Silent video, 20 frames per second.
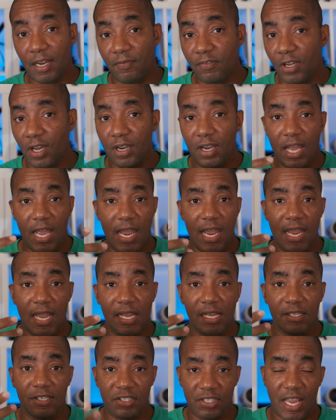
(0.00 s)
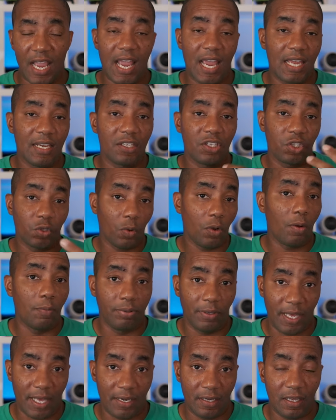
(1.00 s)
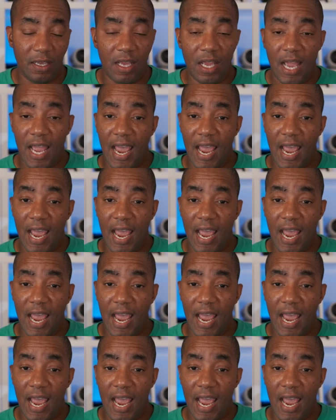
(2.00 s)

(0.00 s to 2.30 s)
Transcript: I've done a sand-soil blend,